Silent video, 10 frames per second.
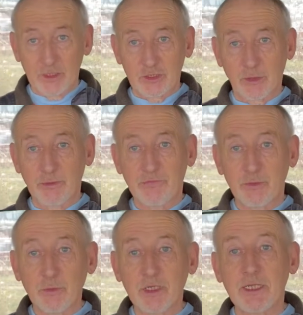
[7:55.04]
So if
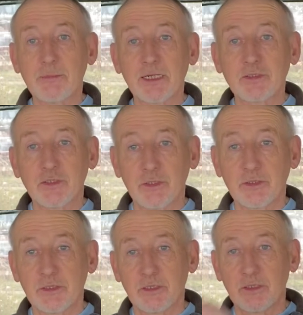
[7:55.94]
you can
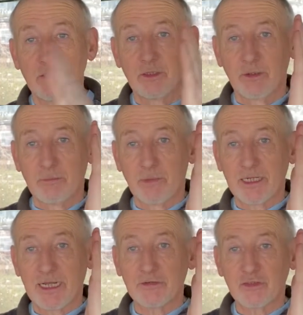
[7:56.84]
imagine, my
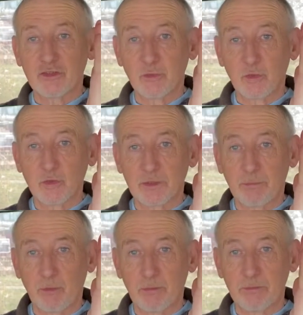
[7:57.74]
hand is the water
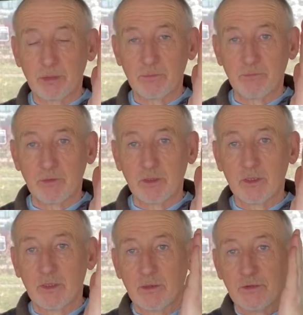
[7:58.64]
pump,
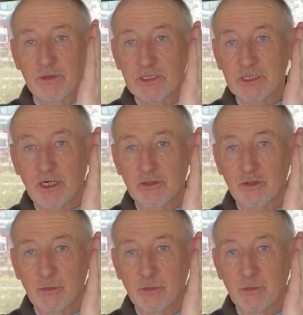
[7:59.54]
this side of the